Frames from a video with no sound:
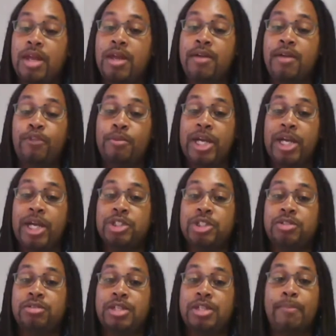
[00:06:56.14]

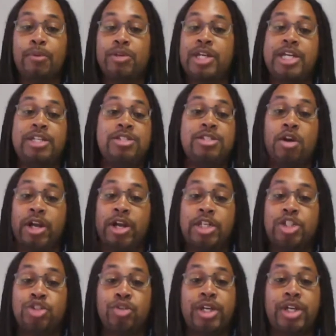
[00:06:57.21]
information that pertains to our
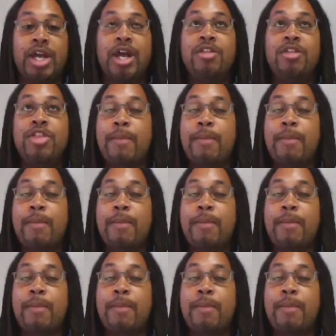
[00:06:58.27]
industry